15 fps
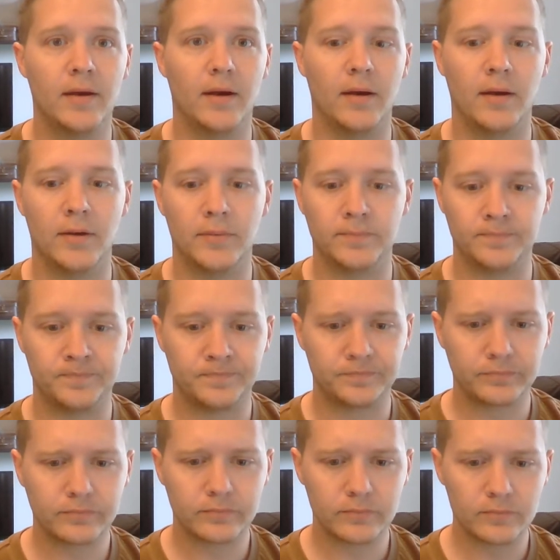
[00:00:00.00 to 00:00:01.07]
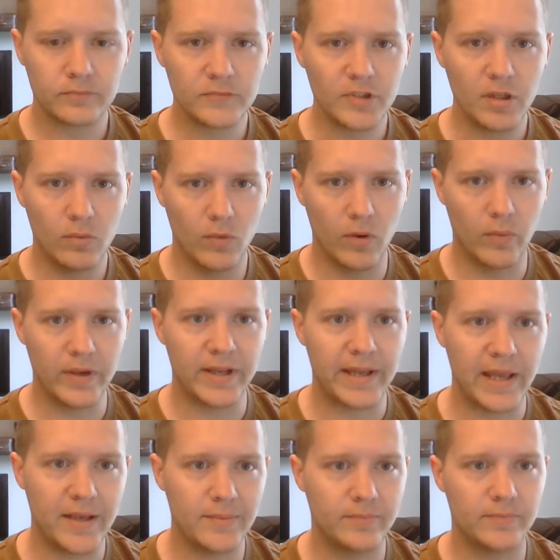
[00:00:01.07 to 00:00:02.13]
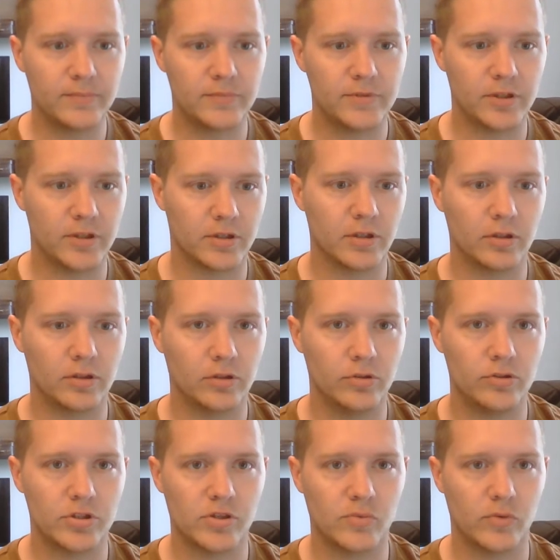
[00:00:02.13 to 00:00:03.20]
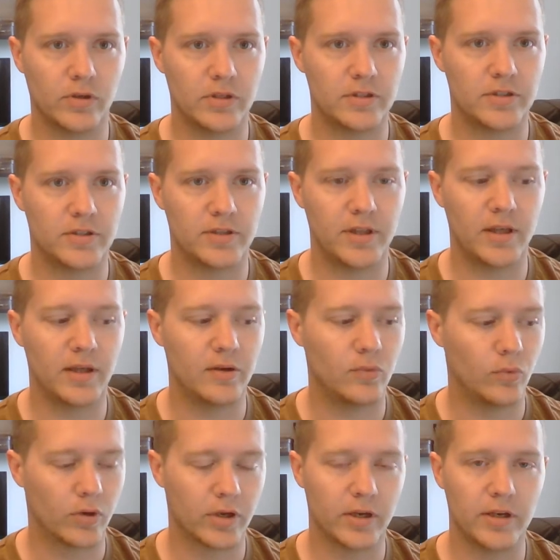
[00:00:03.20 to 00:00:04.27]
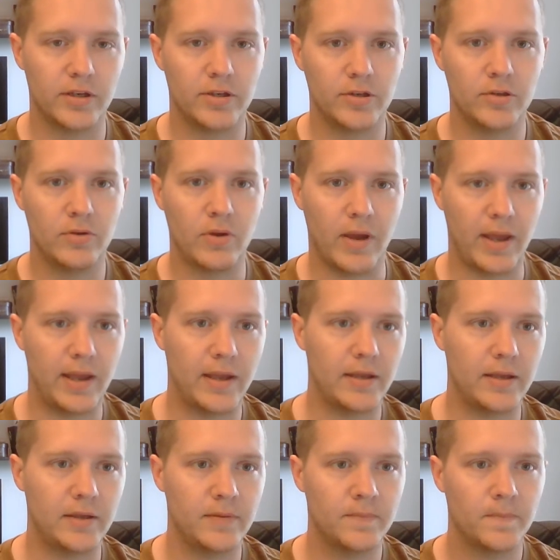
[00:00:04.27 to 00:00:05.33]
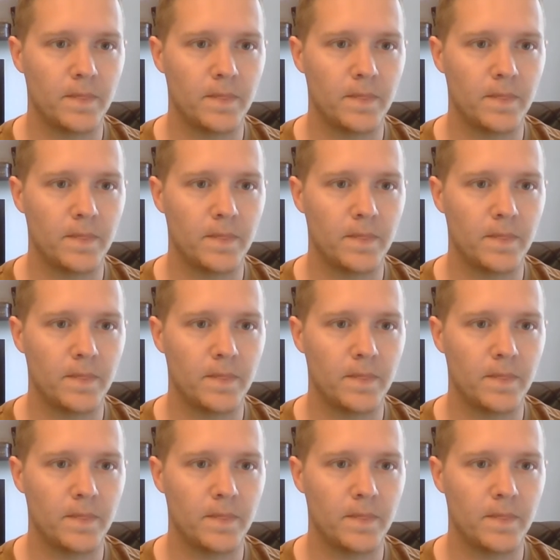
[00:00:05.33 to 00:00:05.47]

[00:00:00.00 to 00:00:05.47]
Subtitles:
what we came to the conclusion was that we're going to do a